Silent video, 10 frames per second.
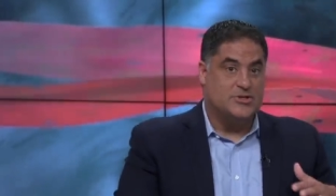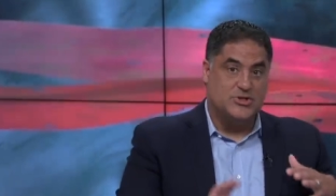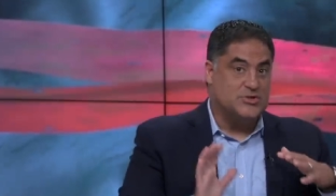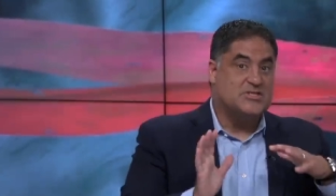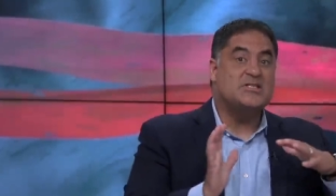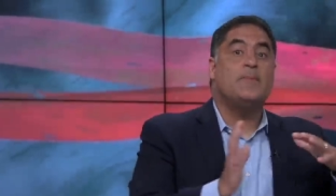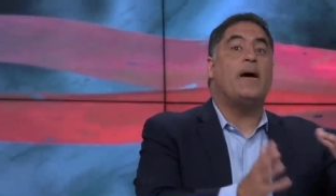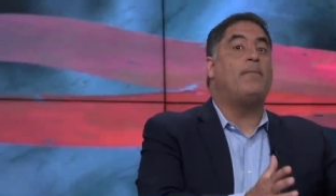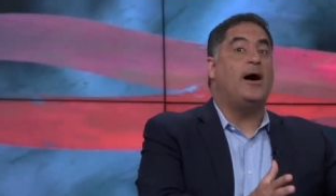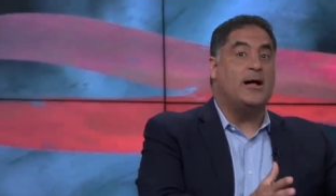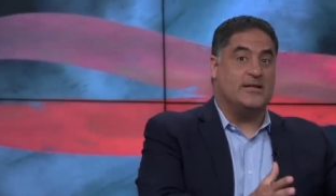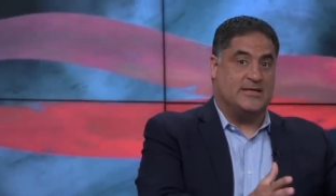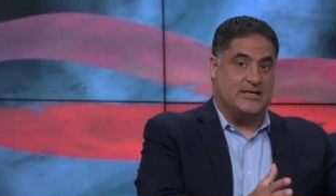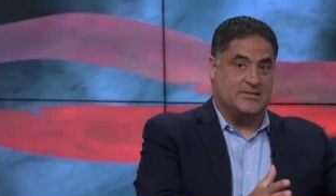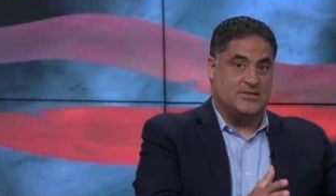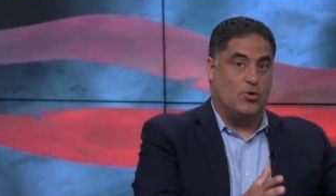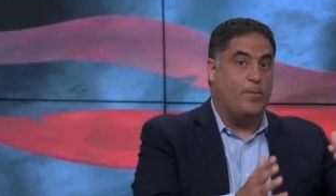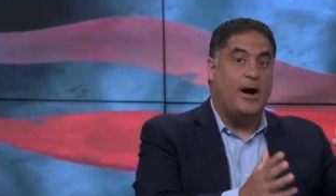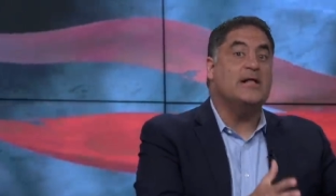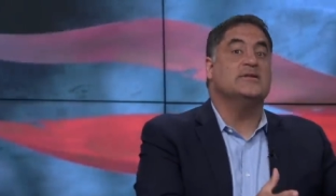So this isn't about politics
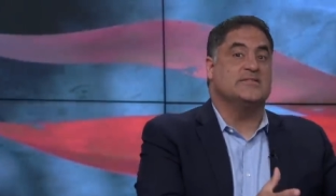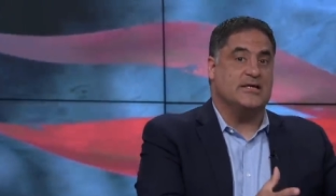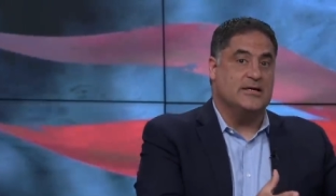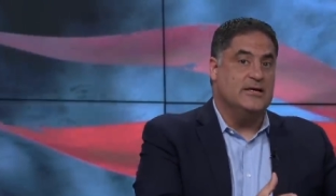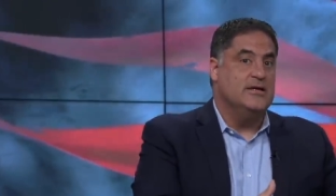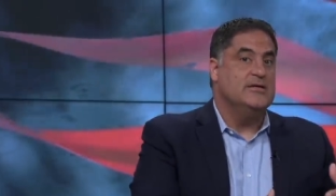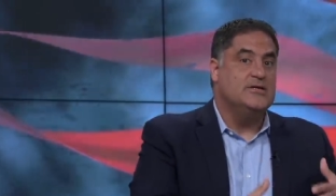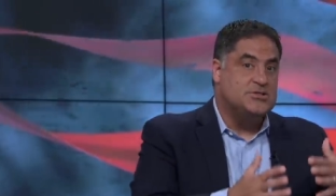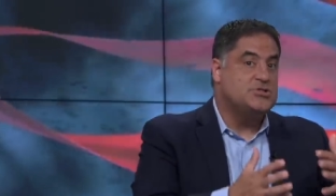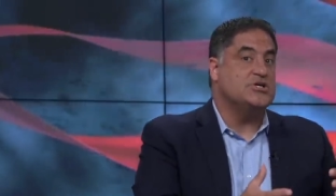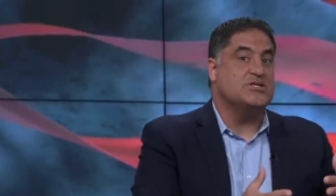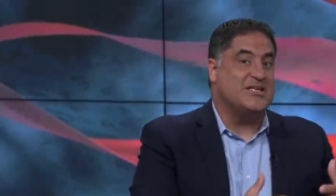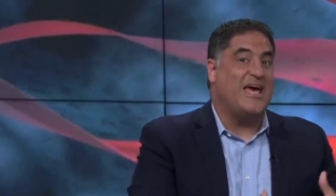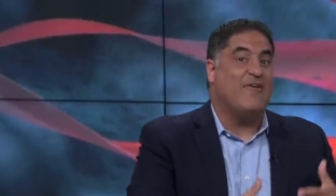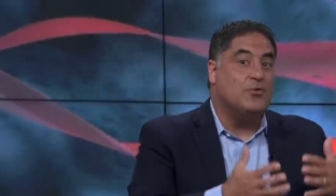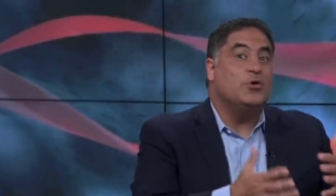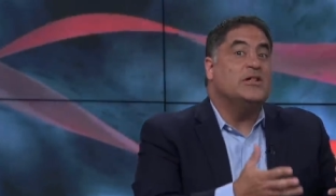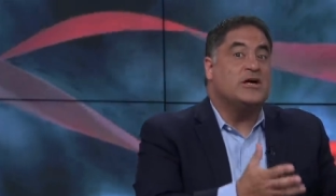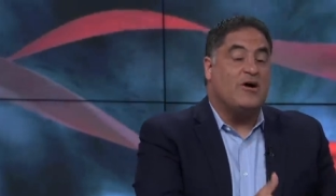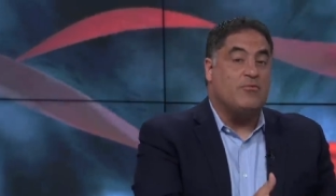or policy. This is just everyone
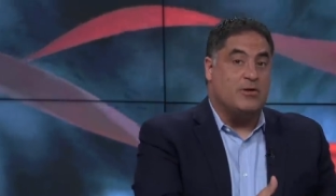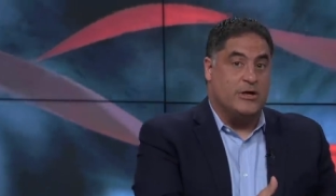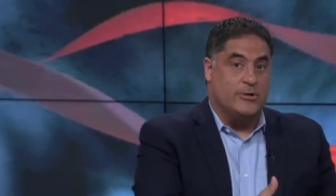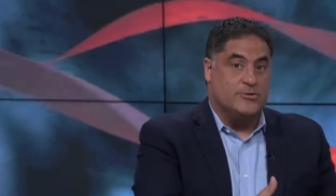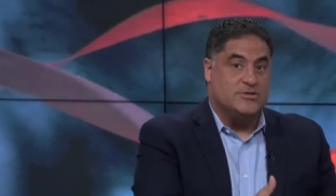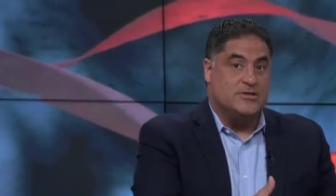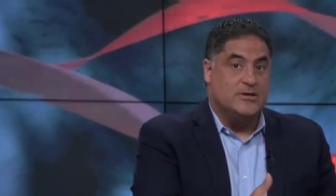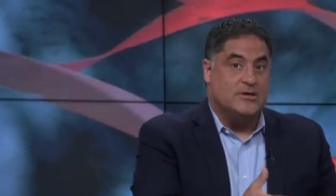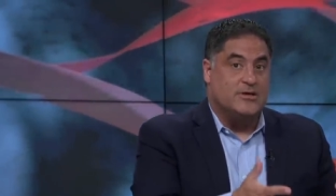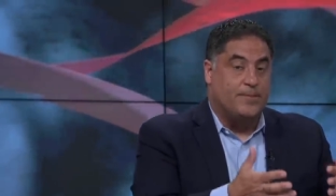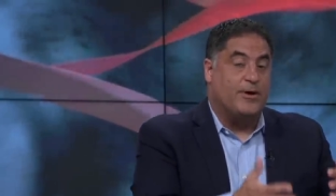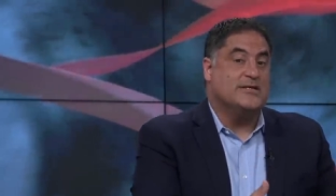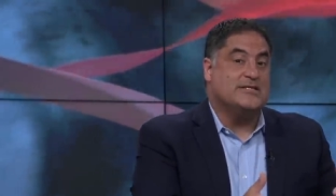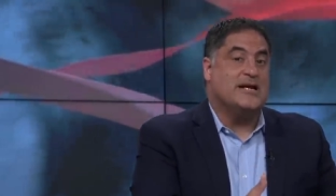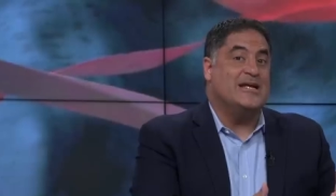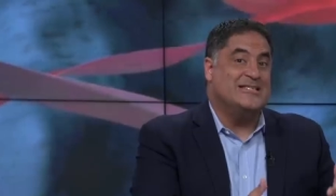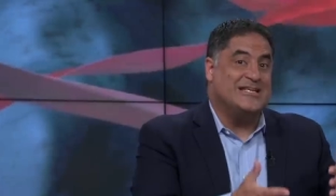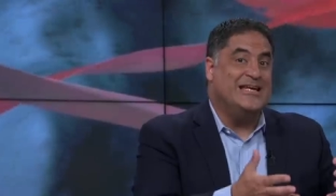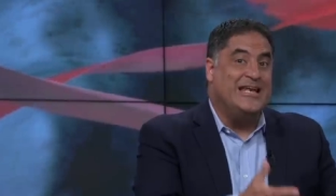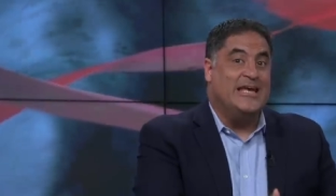in the government knows the president is
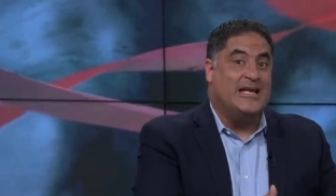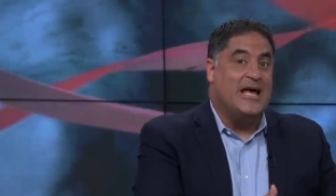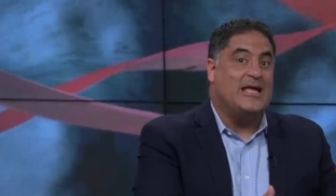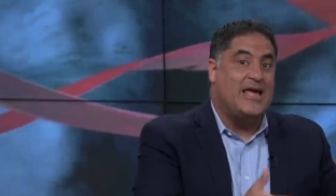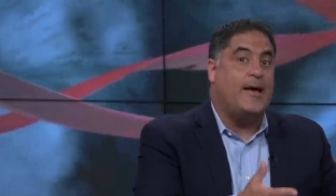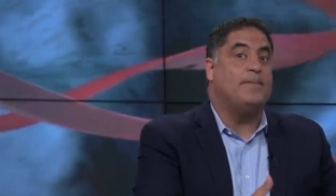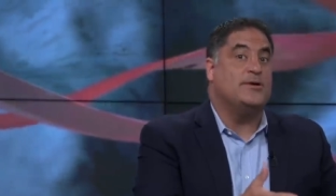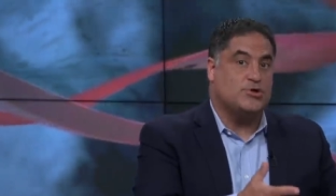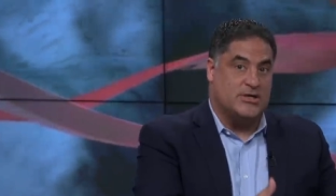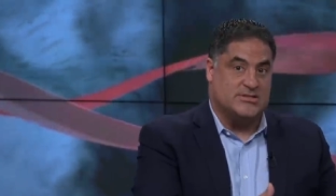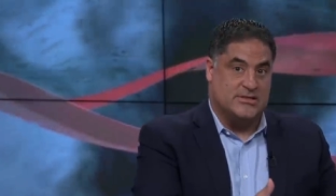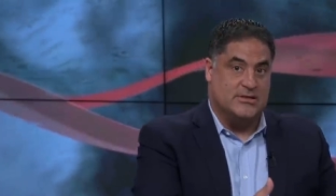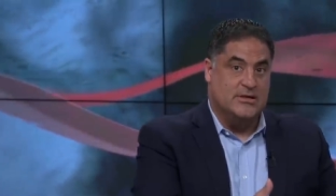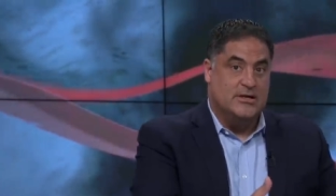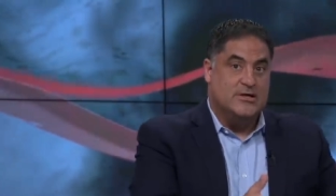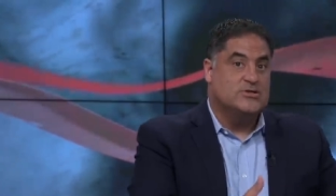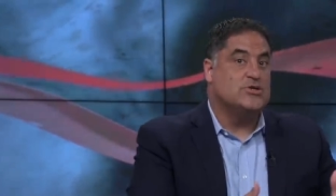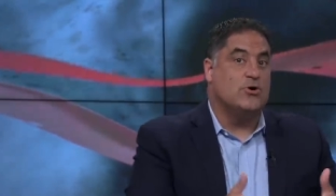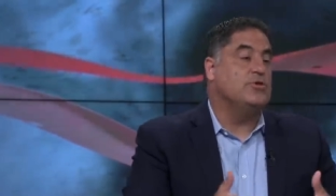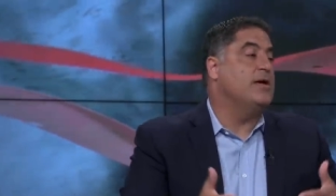an idiot and can't be trusted.
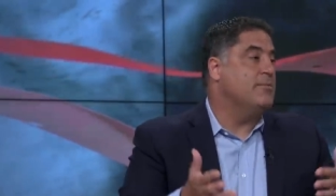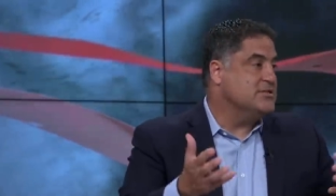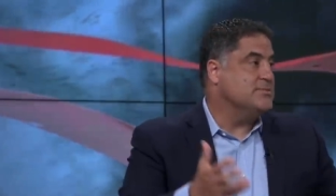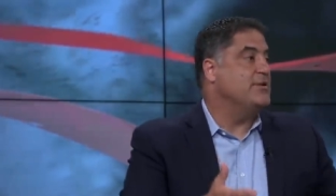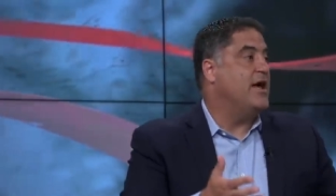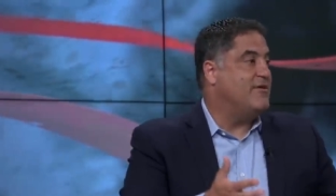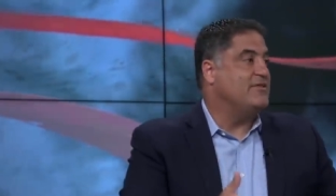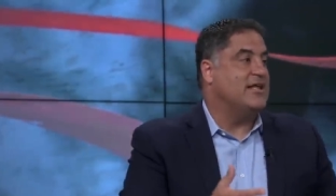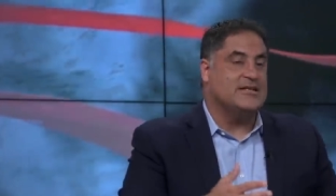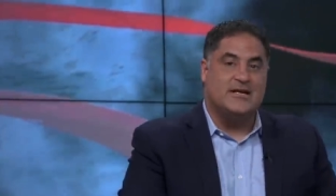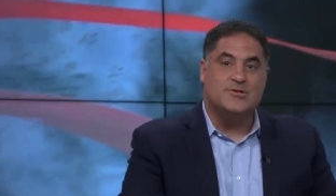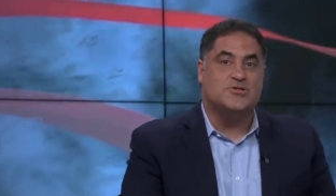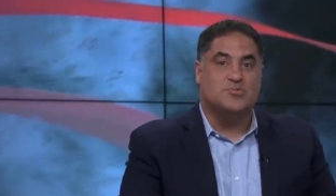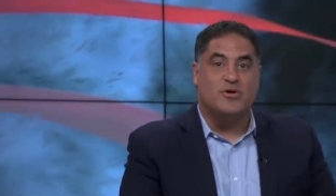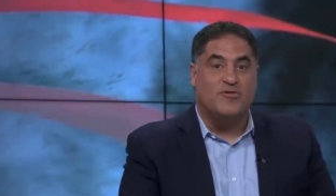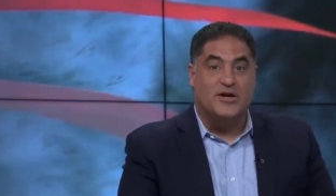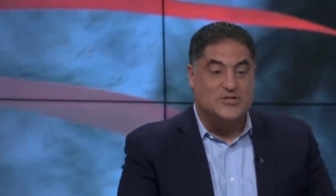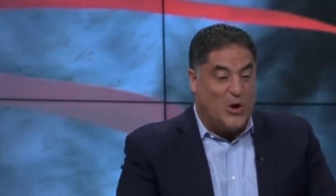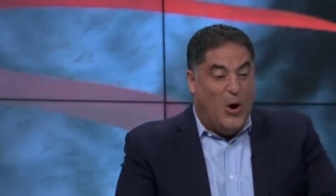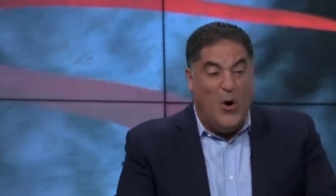So they must have been having that intelligence briefing.
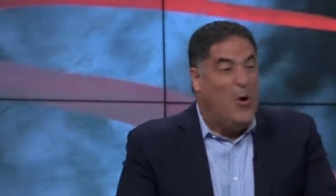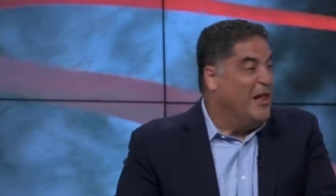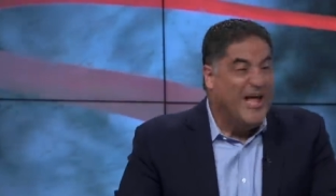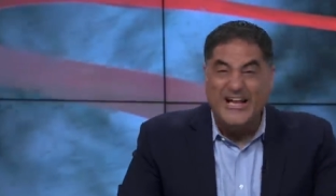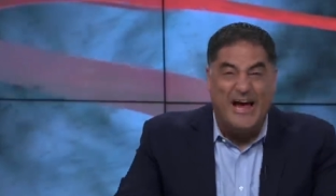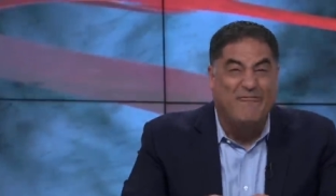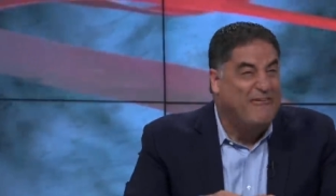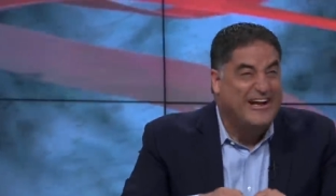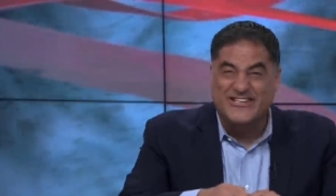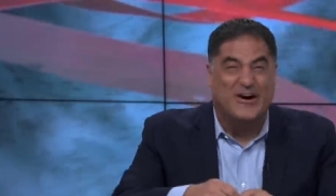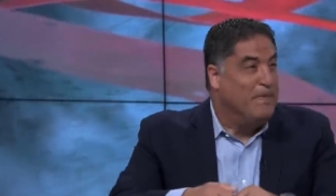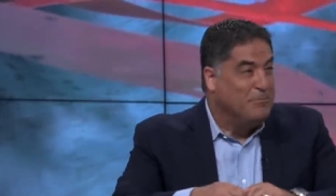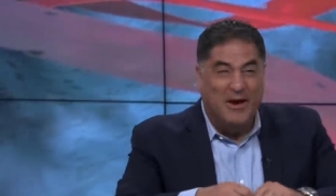He's like, oh, I like that picture.